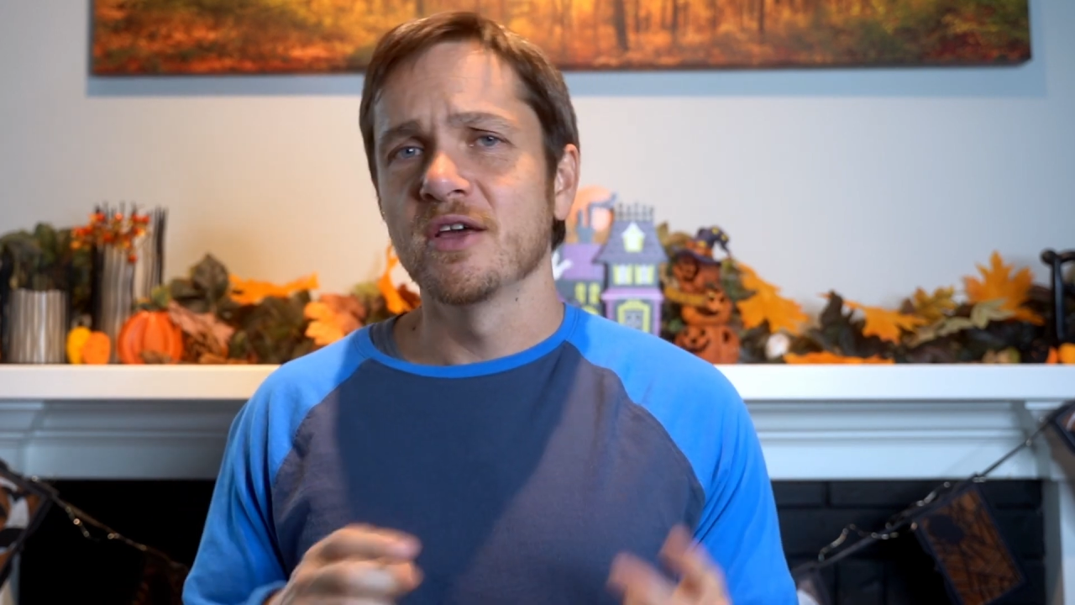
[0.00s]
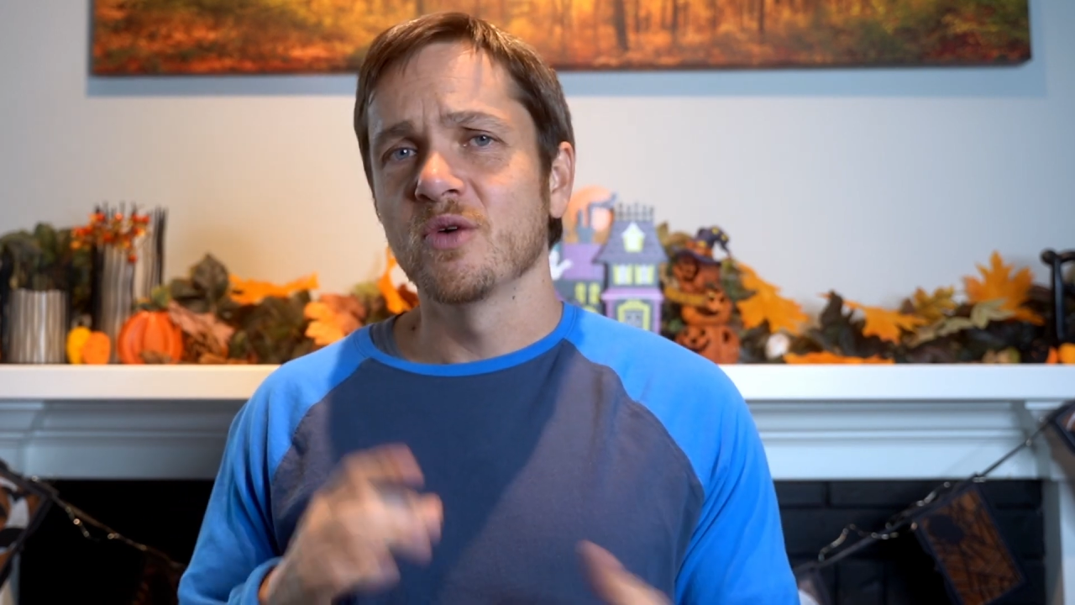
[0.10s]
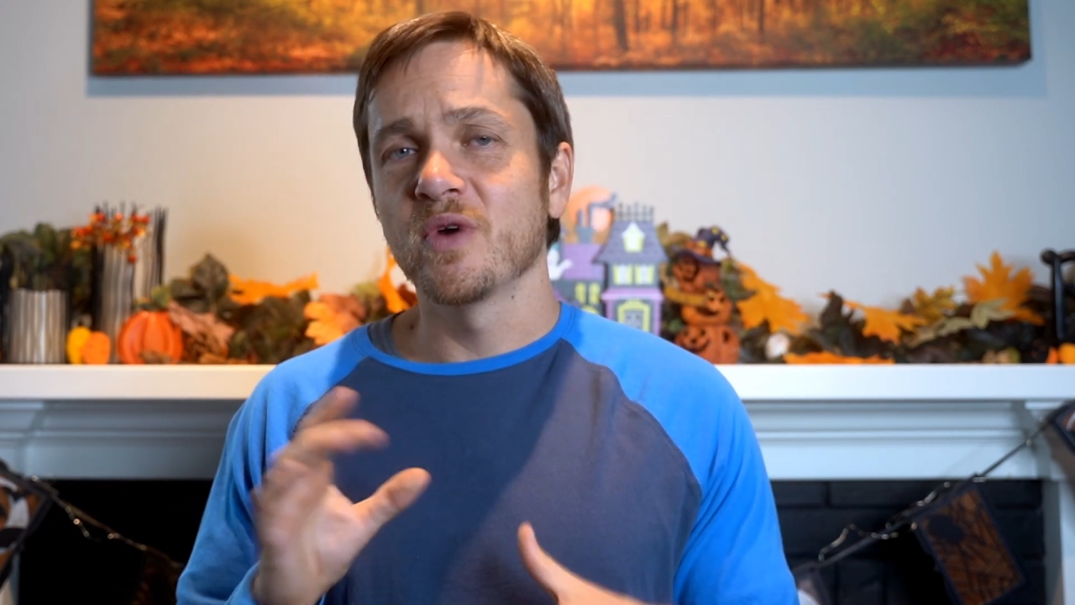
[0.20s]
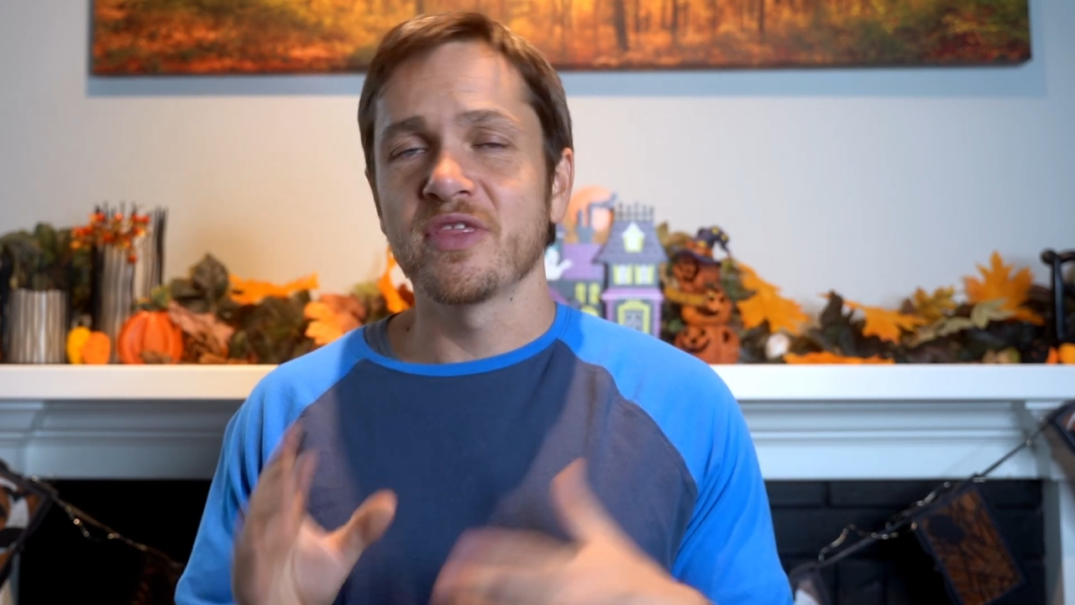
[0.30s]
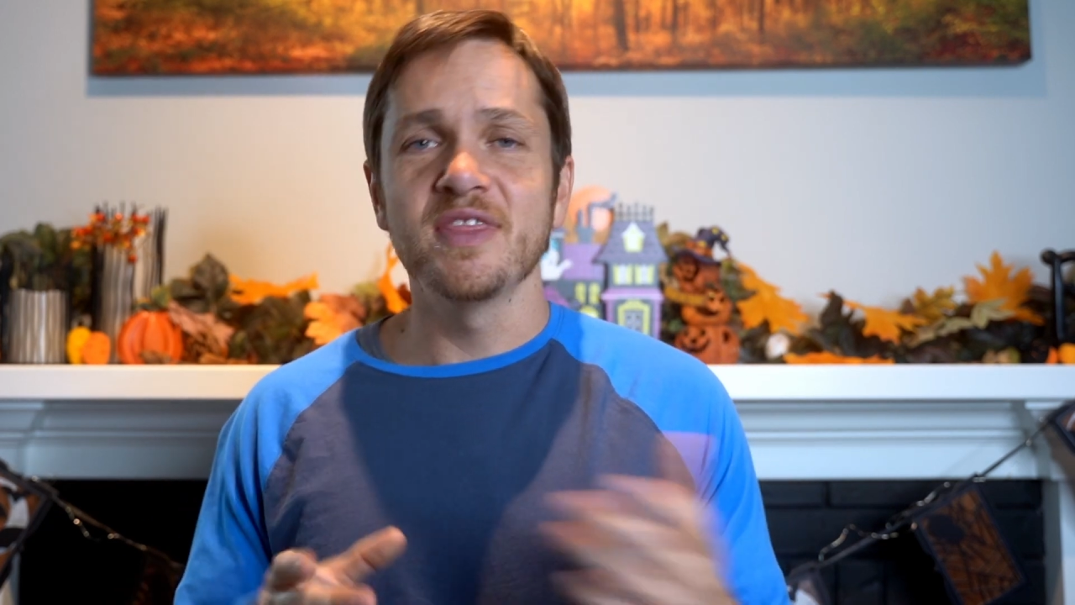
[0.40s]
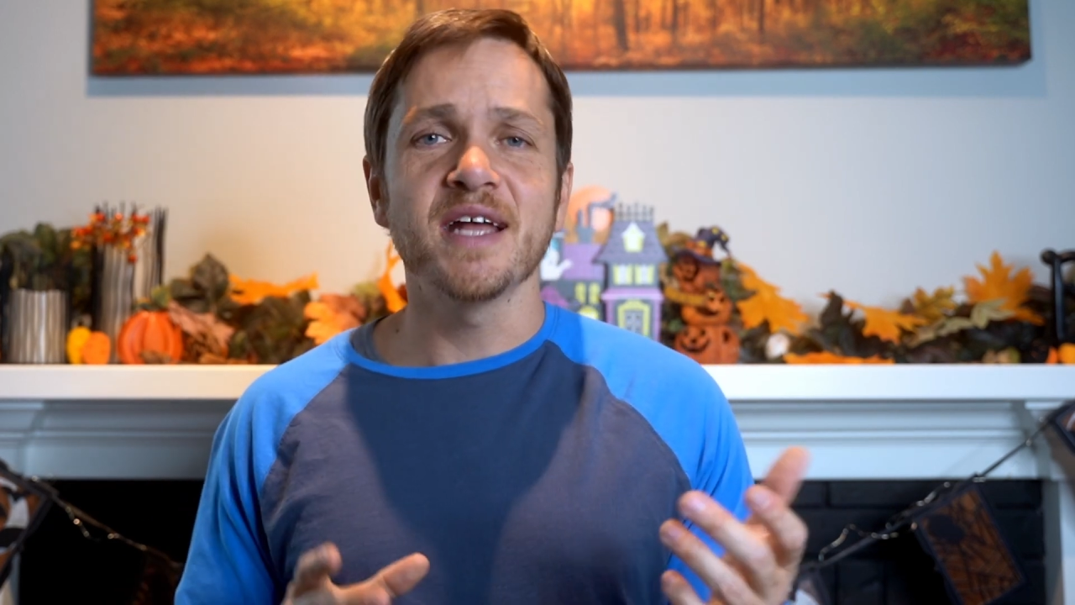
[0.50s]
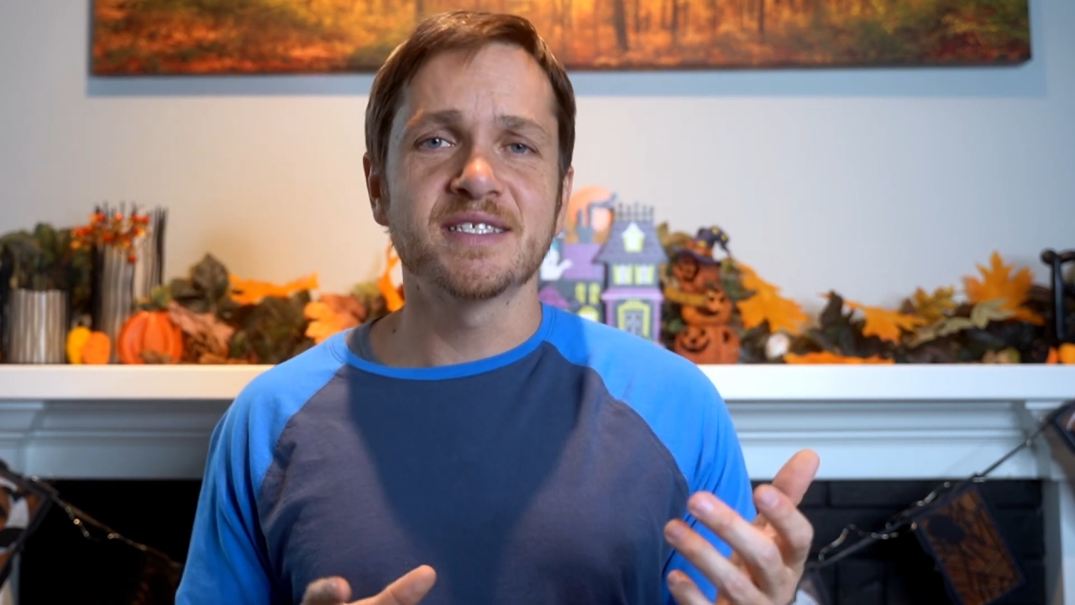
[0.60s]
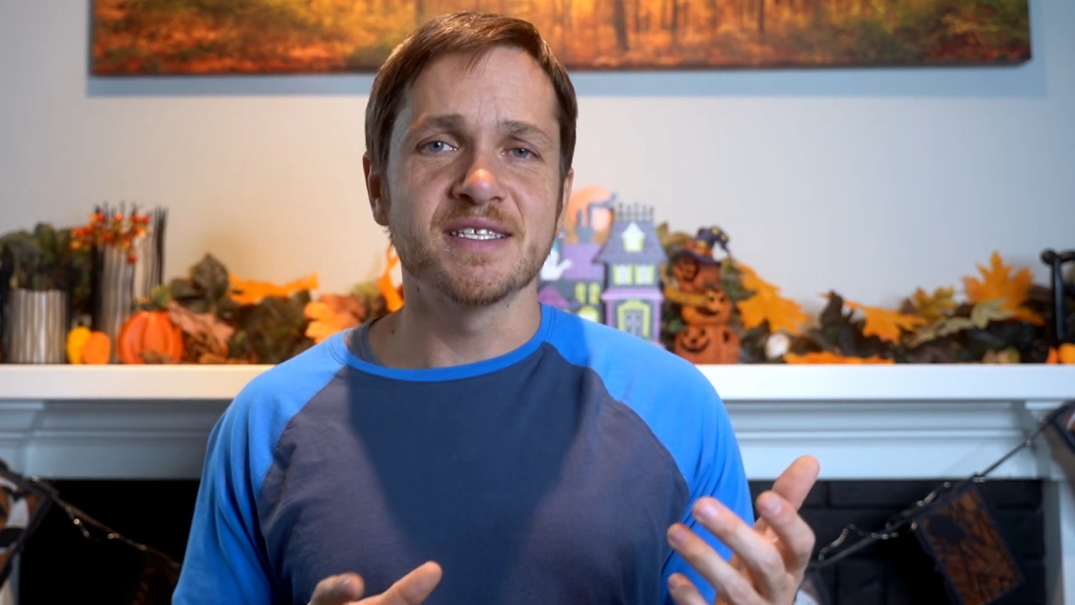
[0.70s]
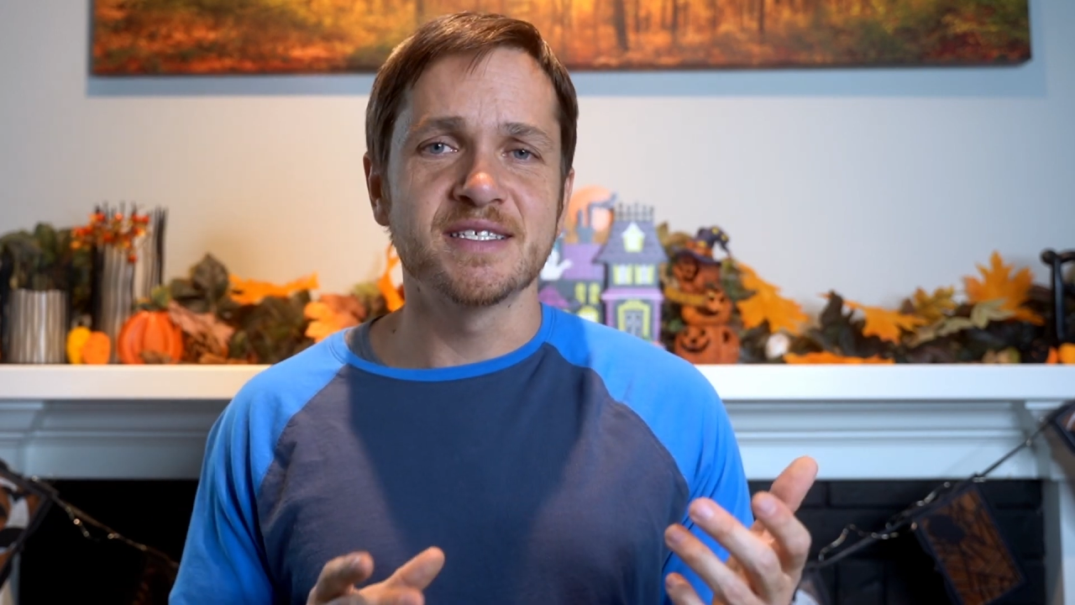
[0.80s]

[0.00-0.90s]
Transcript: with nuts and